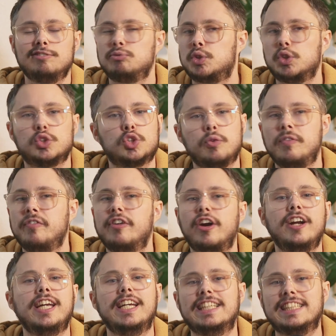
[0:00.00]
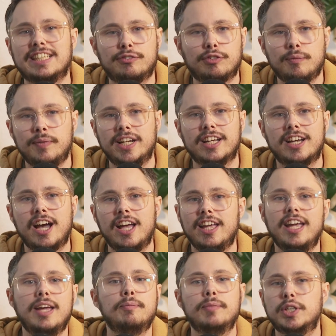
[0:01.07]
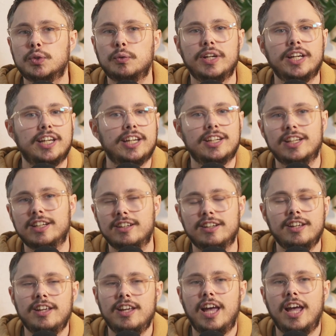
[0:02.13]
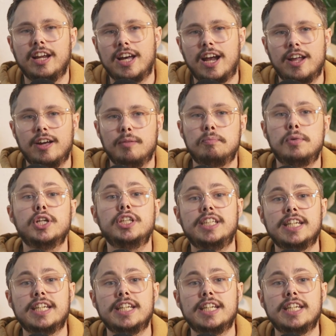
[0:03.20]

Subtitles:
So it's going to be very easy for me to cut in between and kind of put it